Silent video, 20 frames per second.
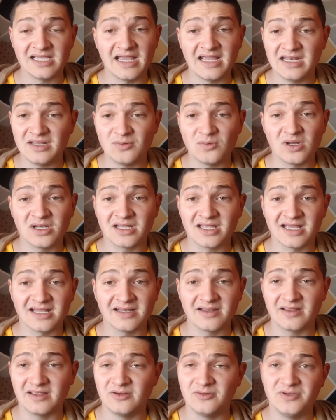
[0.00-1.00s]
Anyone
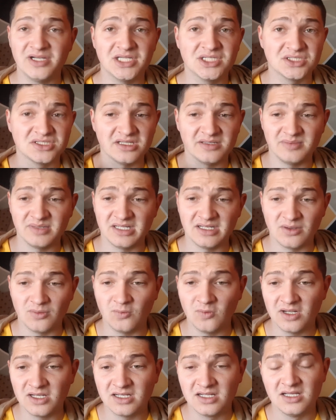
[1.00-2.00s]
can reach them in a
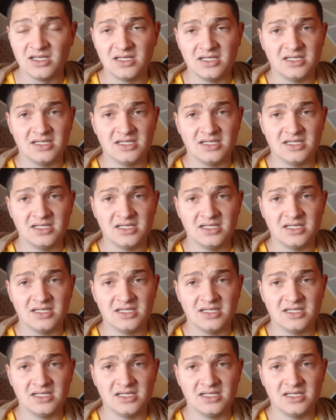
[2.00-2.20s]
win.